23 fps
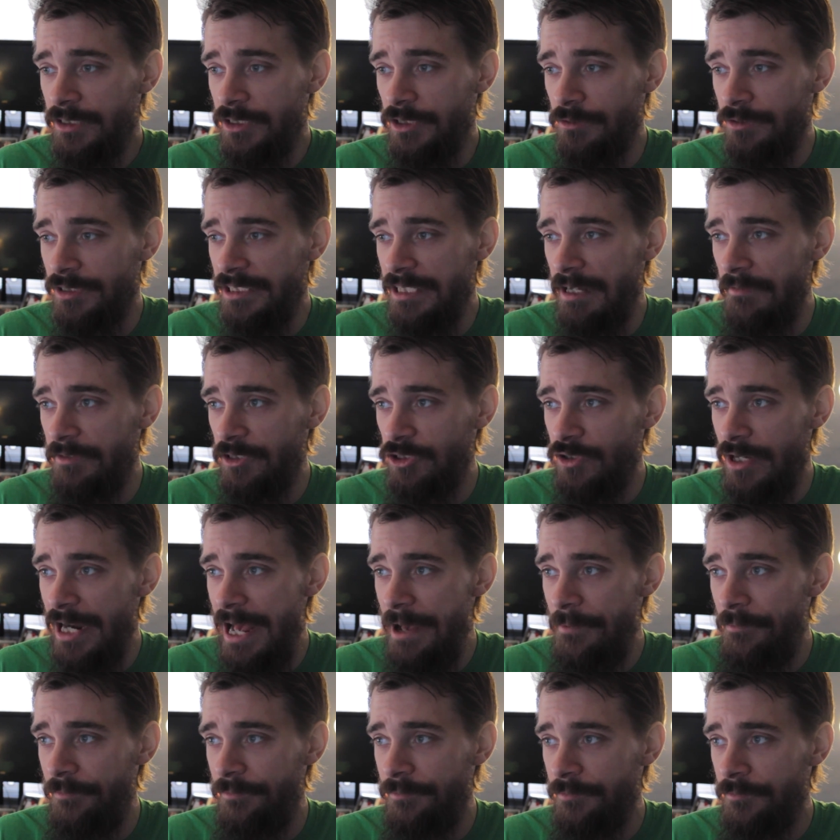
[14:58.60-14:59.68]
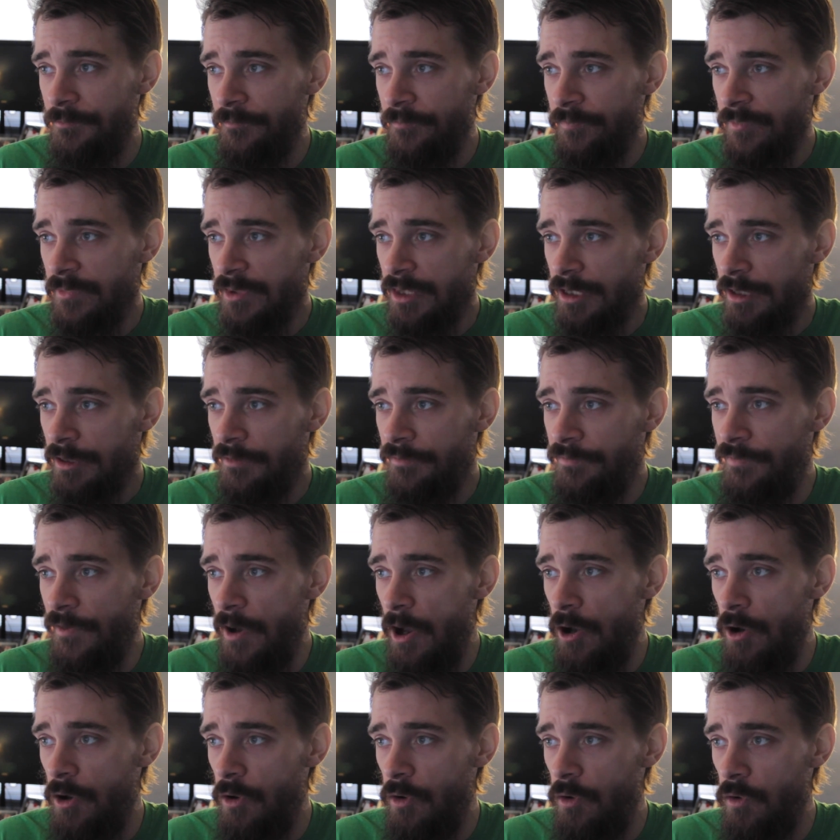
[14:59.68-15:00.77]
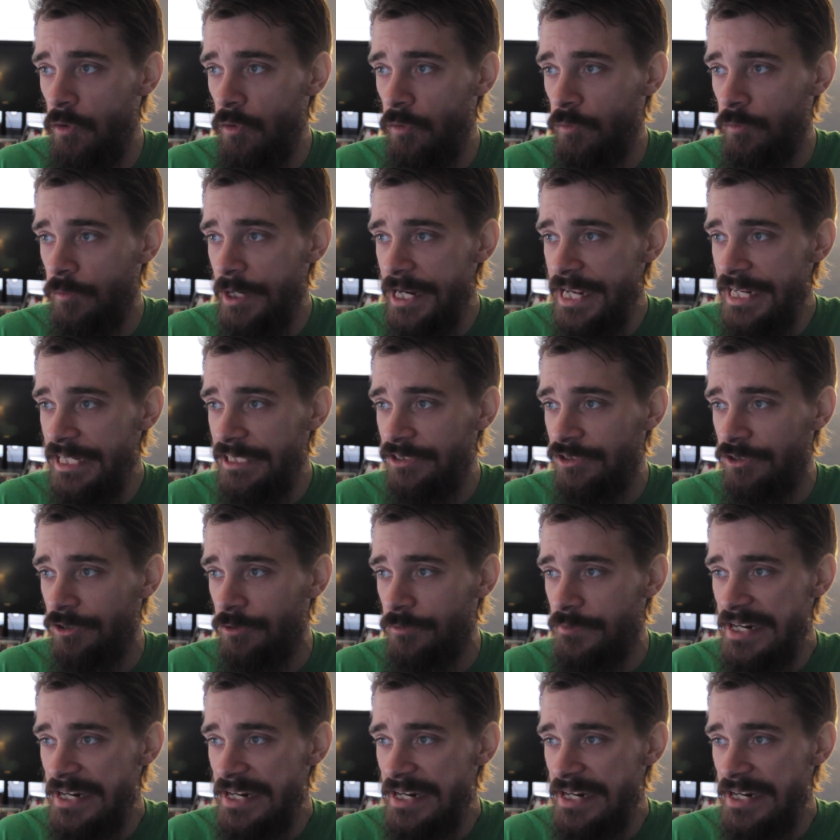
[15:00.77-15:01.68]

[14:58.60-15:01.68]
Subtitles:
So 7-drop, Foe Razor